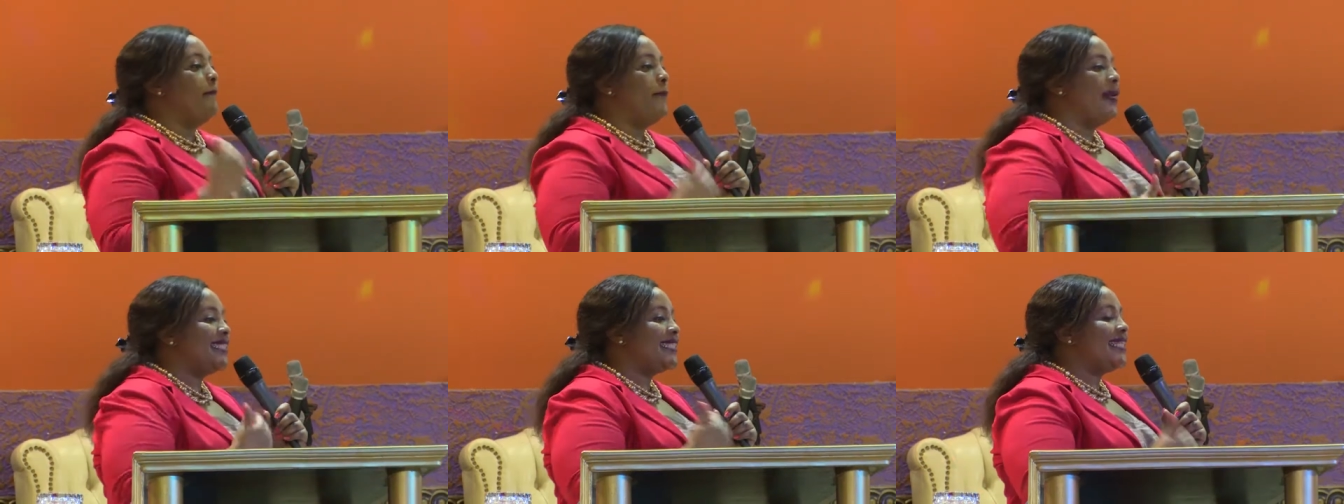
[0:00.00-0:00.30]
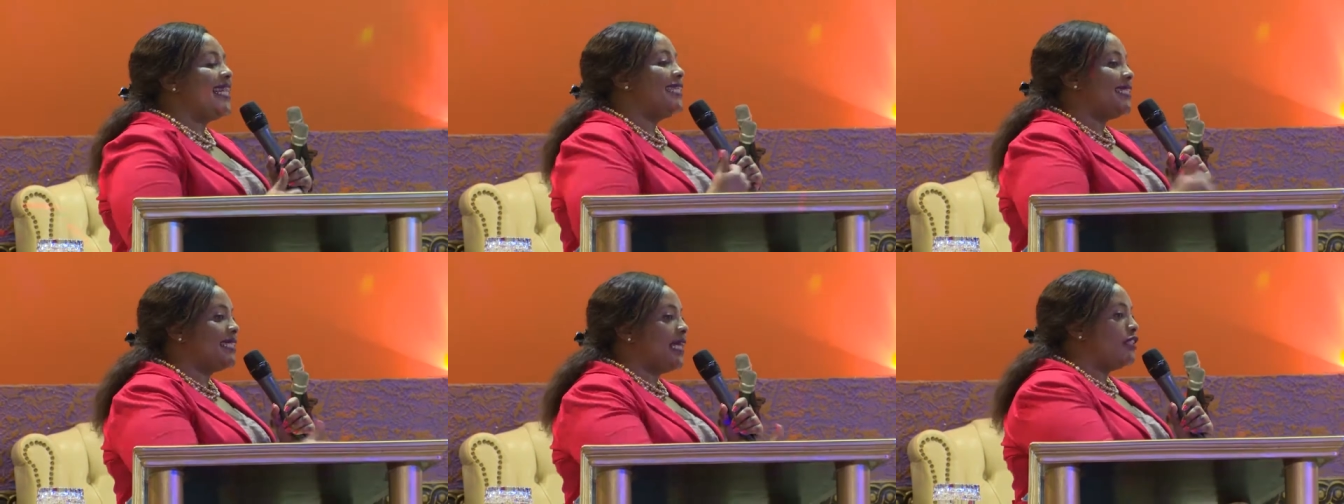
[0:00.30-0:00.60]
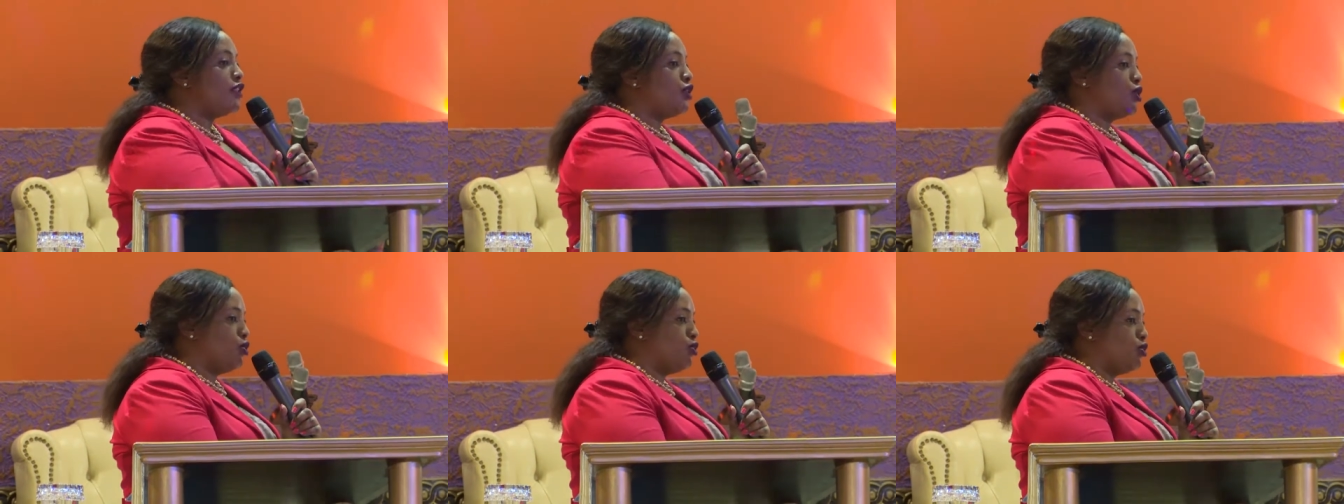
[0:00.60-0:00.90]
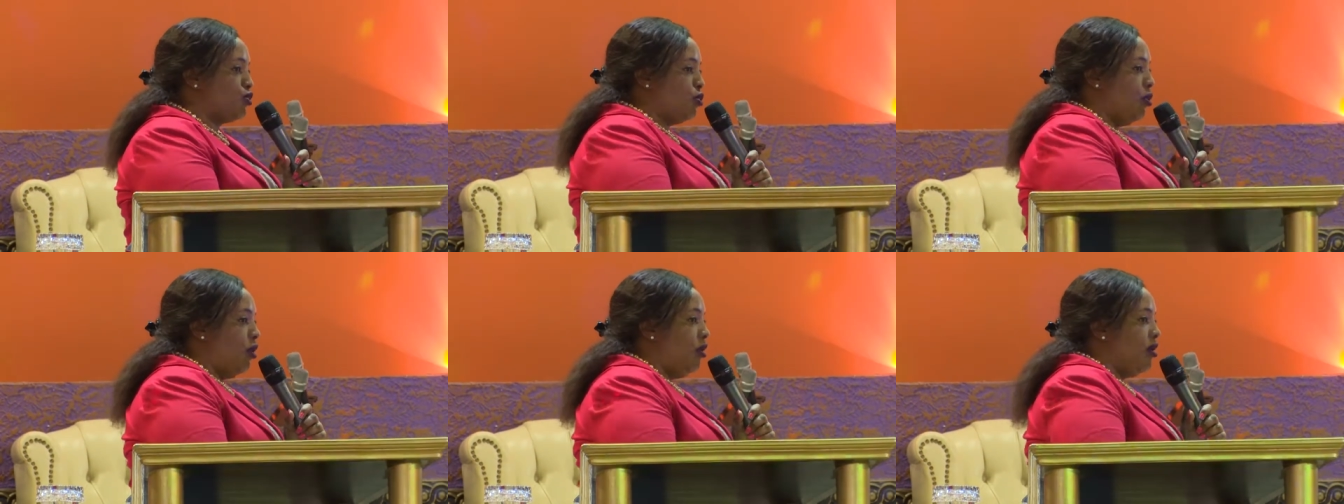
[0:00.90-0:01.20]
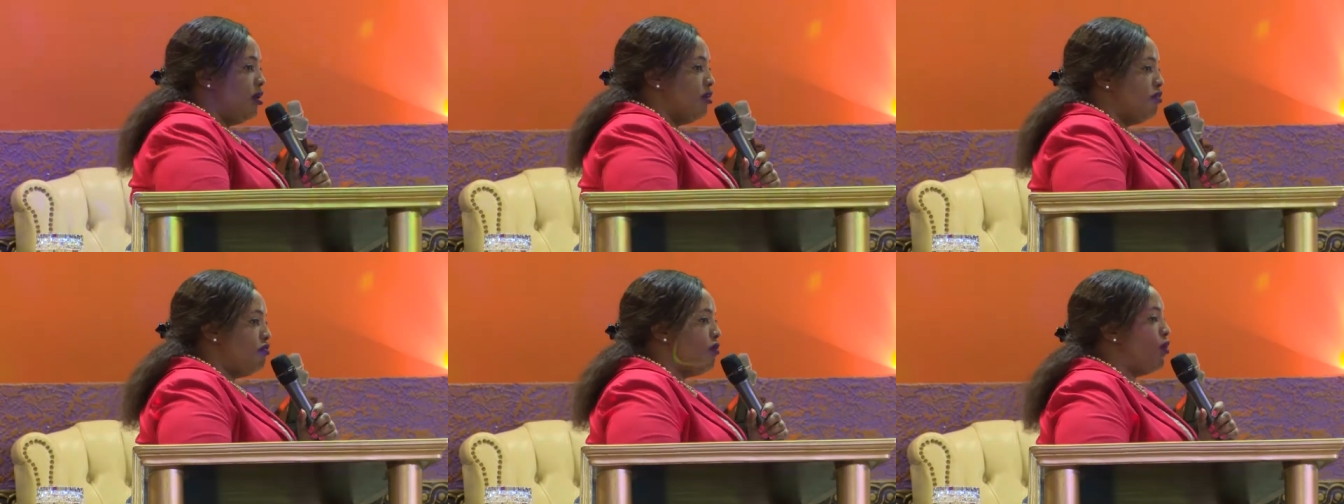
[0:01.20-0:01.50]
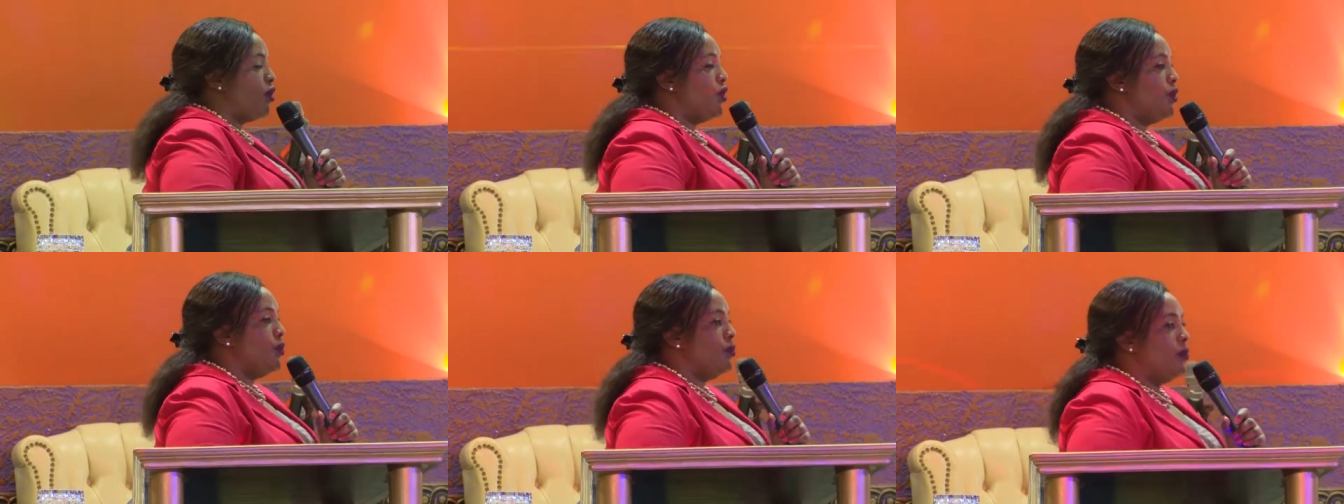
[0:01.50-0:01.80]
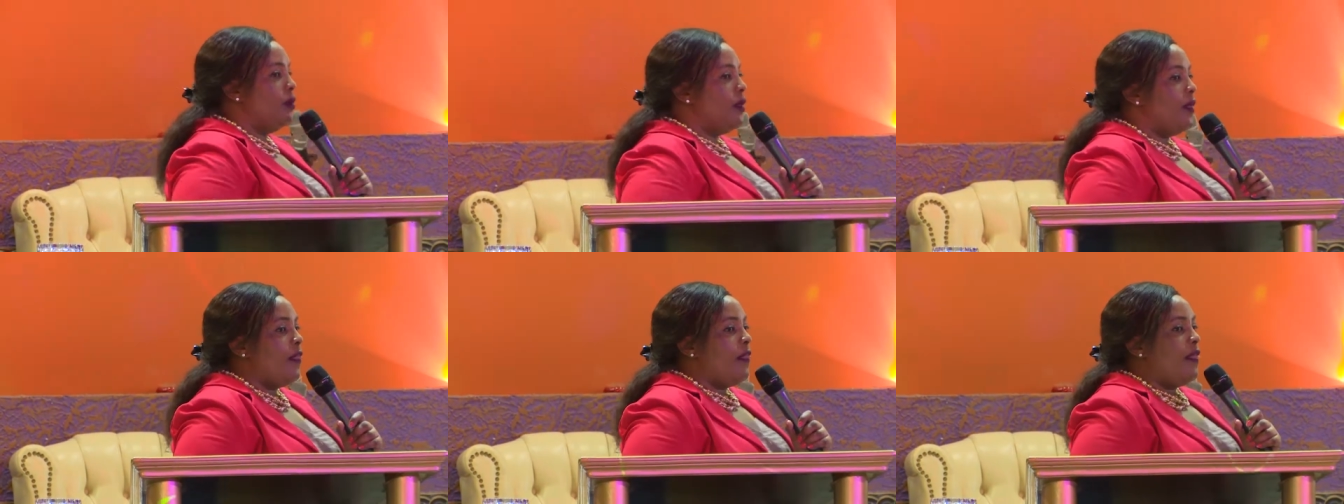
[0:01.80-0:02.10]
business as usual for
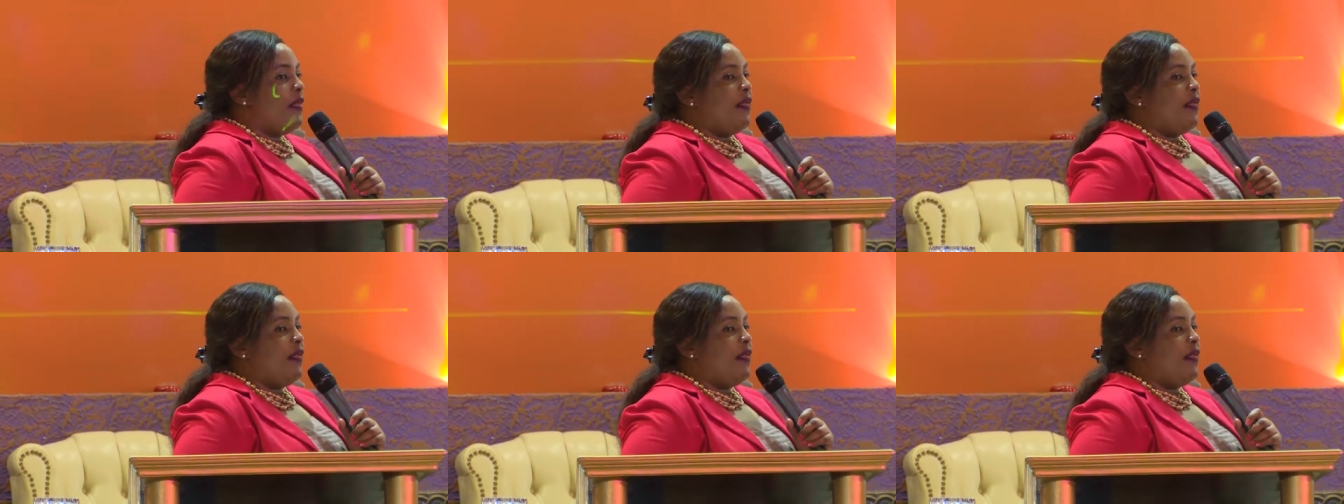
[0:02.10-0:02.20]
you.